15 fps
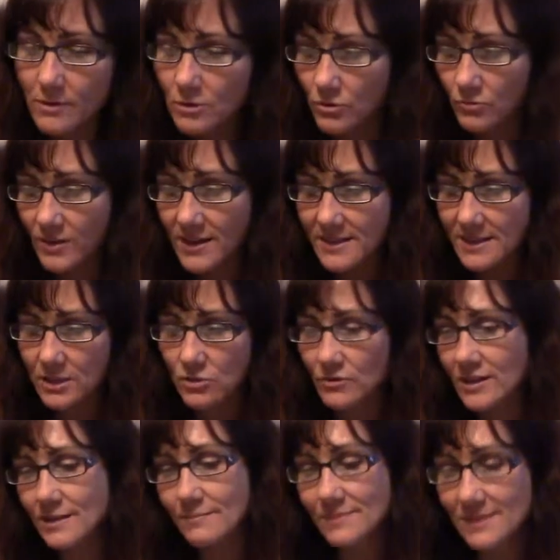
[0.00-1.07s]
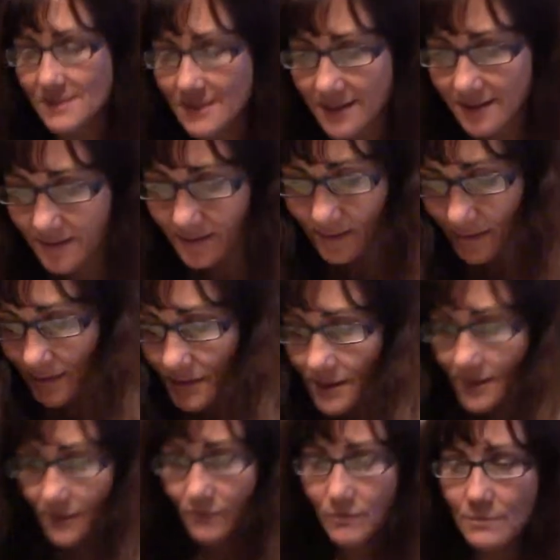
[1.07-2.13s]
crazy dreams that
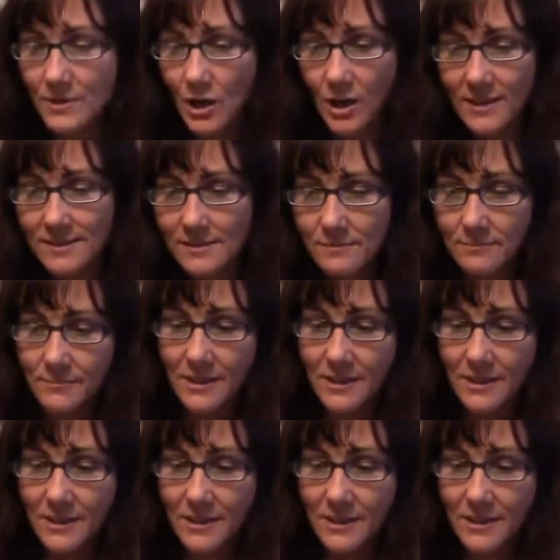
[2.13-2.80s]
would be awesome.